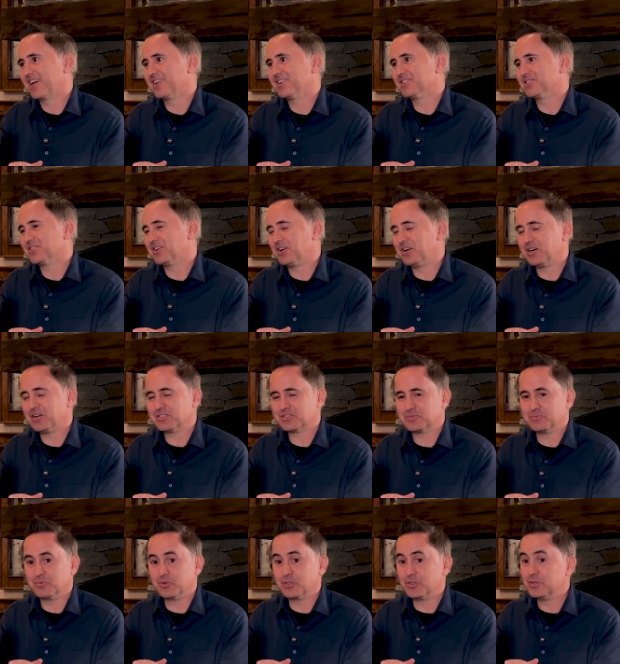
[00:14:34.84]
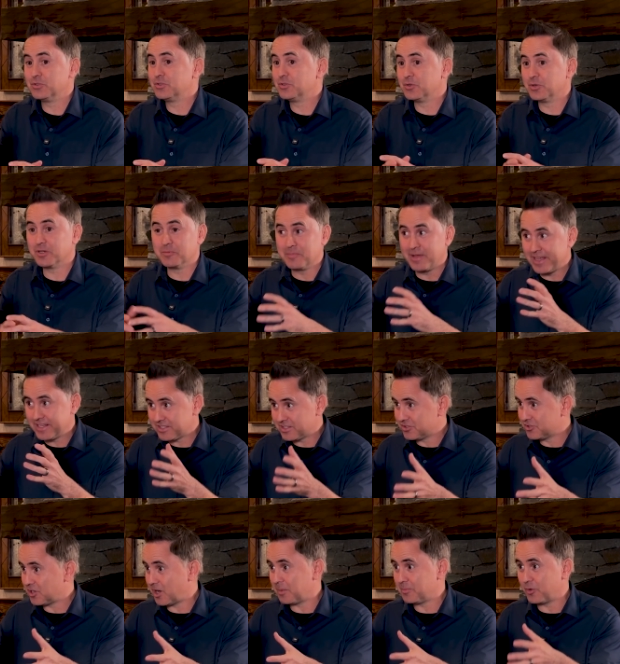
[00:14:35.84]
That is awesome. Well, you do an amazing
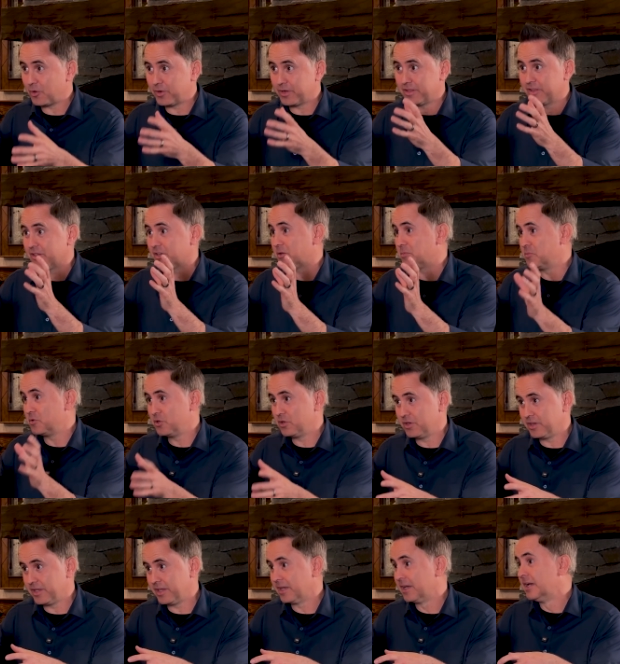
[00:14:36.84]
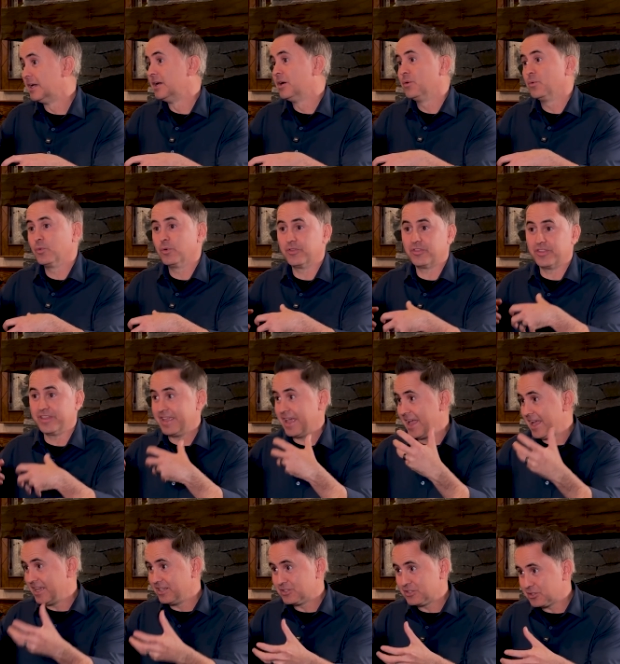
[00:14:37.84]
job not only in the community, with the
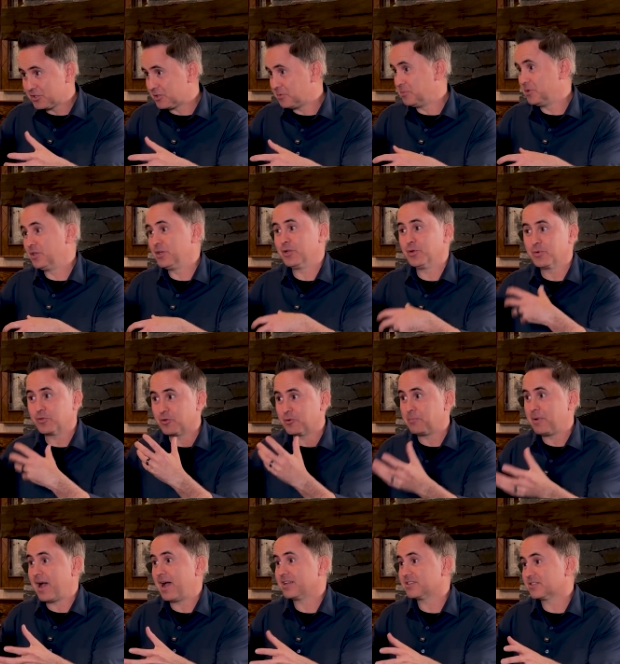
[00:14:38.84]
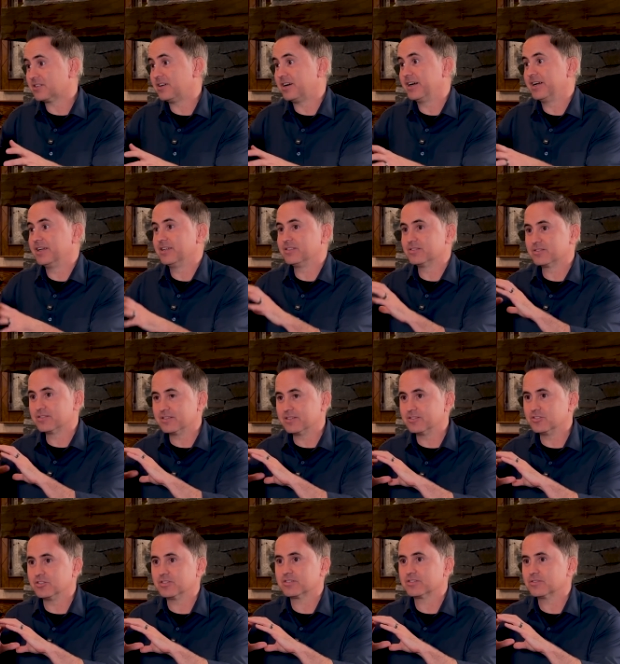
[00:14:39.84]
agent community, with your past clients.
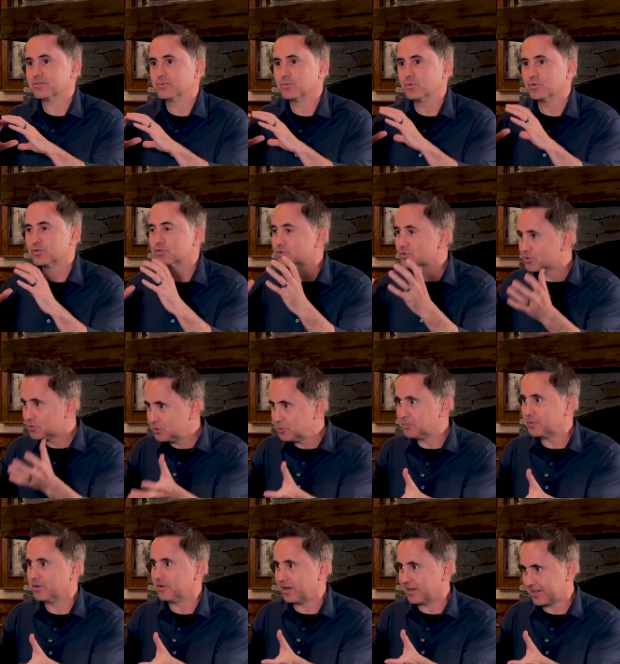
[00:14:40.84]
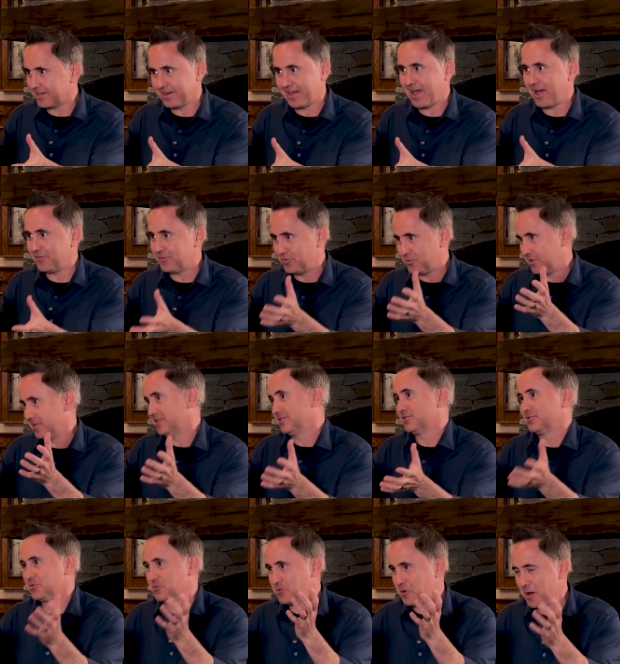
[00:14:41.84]
We're super lucky to have you in
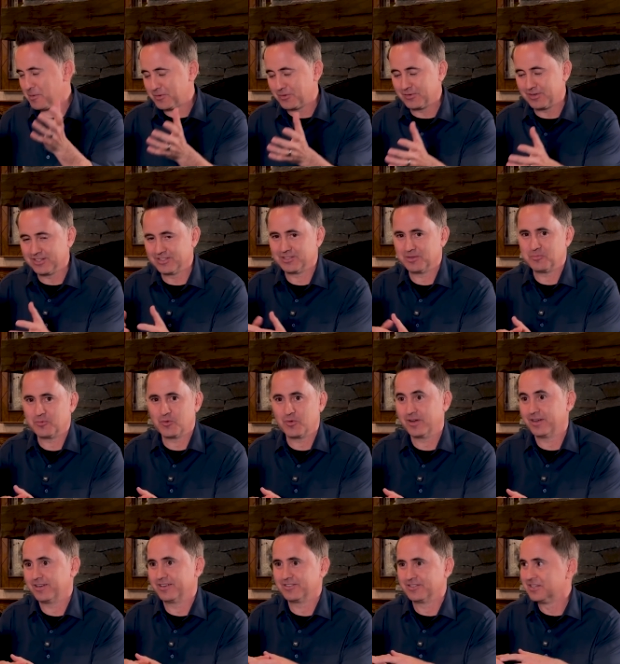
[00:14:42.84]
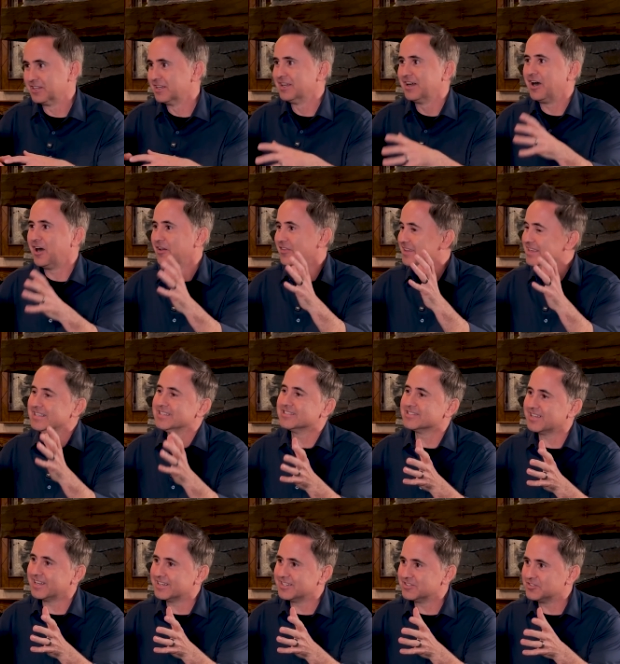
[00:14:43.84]
Snoqualmie Ray is number one on the east
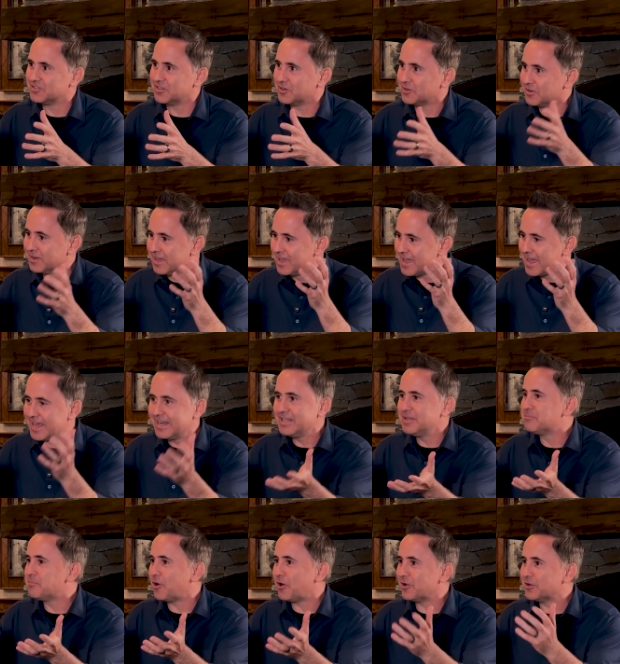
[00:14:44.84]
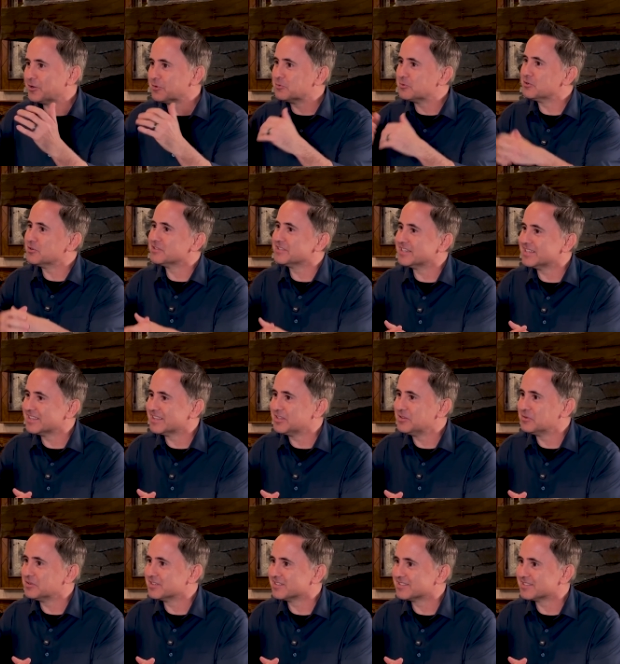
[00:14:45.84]
side in Terrell. Any parting words, anything you
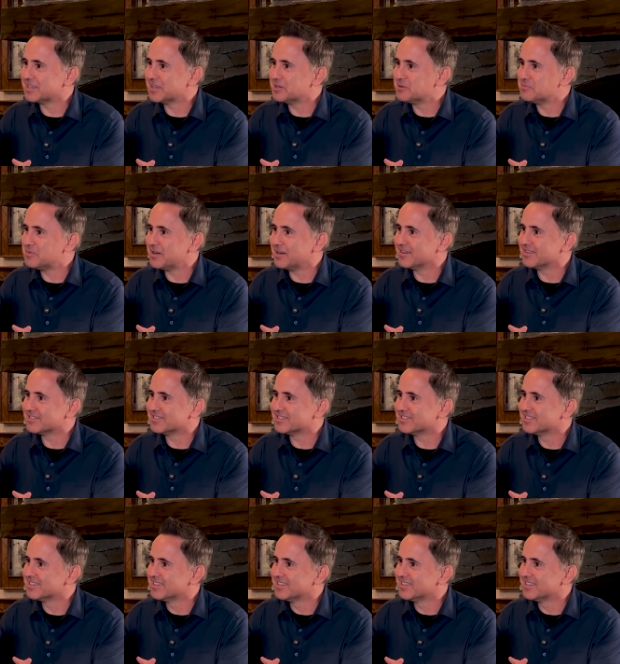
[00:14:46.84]
want to say about?